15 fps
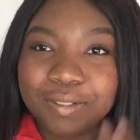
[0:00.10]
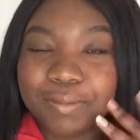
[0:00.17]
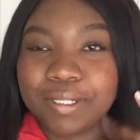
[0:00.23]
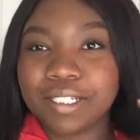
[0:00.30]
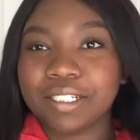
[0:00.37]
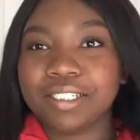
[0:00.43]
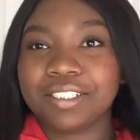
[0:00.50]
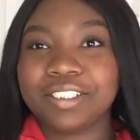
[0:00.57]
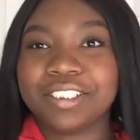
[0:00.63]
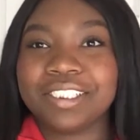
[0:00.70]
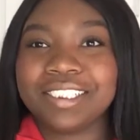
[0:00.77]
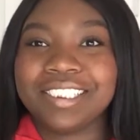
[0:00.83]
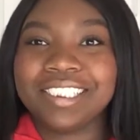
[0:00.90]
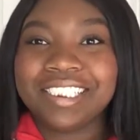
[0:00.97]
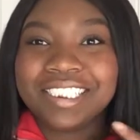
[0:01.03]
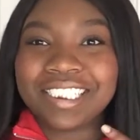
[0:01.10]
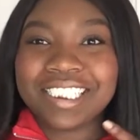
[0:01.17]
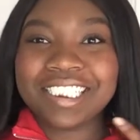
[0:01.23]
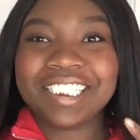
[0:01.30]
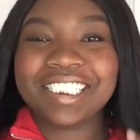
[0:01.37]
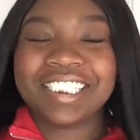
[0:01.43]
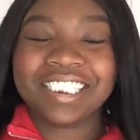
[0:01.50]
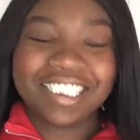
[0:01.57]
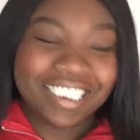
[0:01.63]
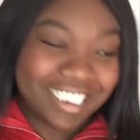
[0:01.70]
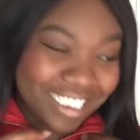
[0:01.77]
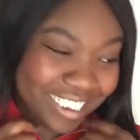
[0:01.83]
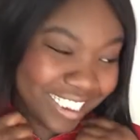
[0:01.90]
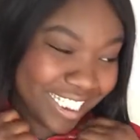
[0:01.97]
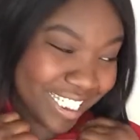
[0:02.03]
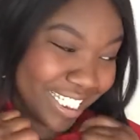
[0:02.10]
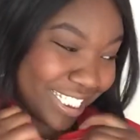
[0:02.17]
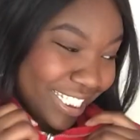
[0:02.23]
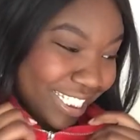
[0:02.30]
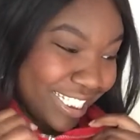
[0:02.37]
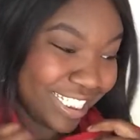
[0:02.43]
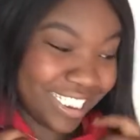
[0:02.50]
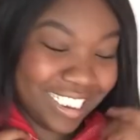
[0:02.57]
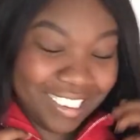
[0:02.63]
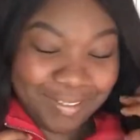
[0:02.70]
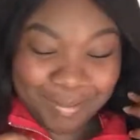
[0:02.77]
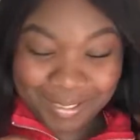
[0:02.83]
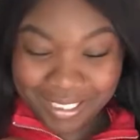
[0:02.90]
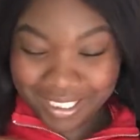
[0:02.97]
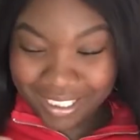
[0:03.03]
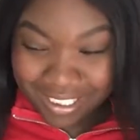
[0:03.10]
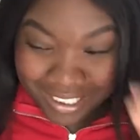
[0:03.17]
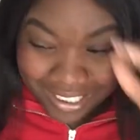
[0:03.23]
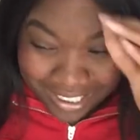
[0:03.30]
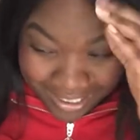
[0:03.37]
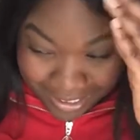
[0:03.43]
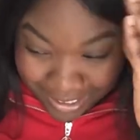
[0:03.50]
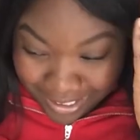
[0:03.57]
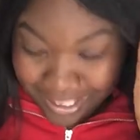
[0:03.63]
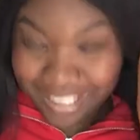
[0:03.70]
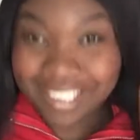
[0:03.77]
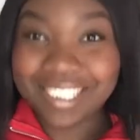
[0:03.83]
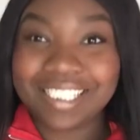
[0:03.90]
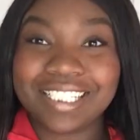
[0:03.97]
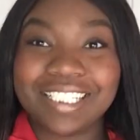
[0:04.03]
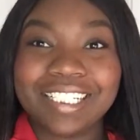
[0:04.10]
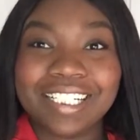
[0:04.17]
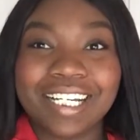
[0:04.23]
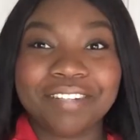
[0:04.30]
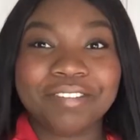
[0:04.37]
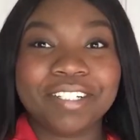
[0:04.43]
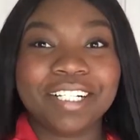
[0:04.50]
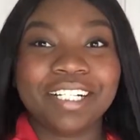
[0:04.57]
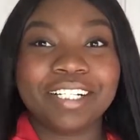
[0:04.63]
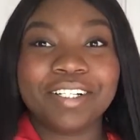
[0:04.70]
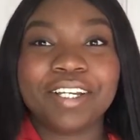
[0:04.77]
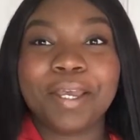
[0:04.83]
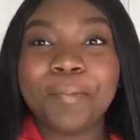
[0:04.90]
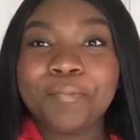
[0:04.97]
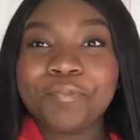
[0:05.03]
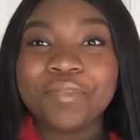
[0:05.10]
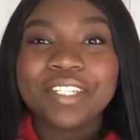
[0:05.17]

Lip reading: Oh my gosh, this is it. I forgot. Okay.